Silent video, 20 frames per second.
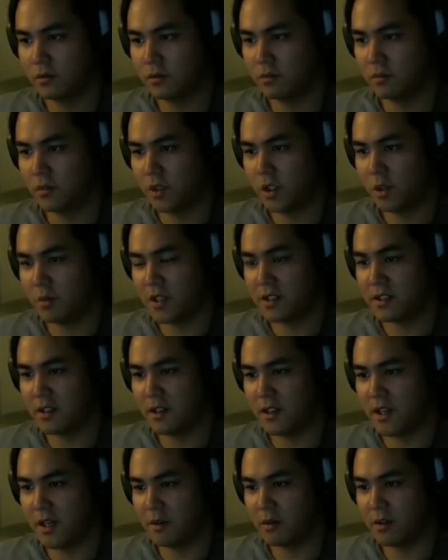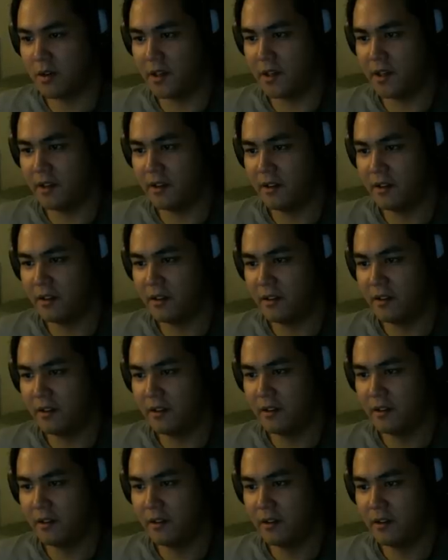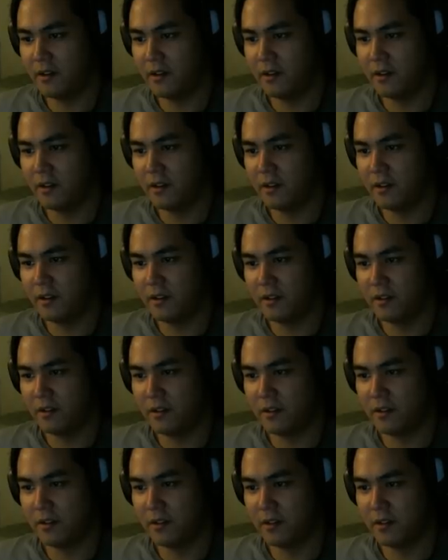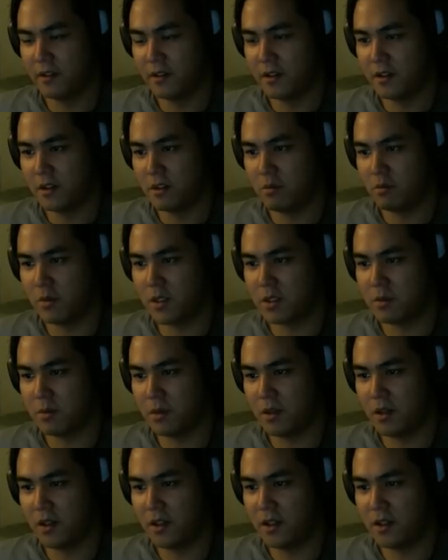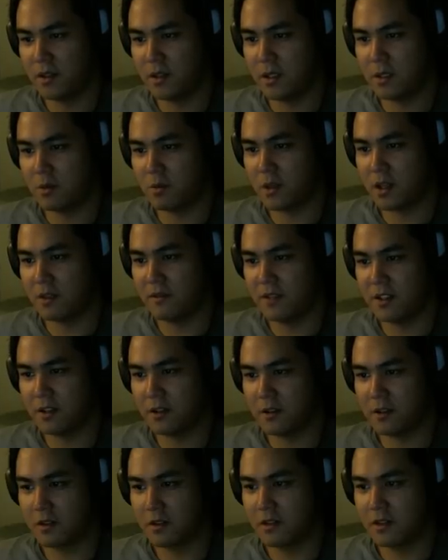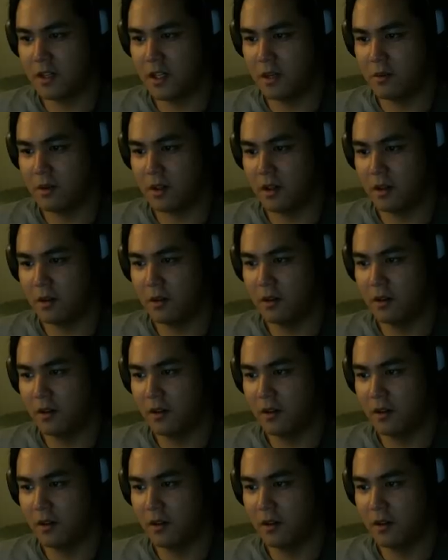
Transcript: Where was the library? This must be... Is this one of these? There we go.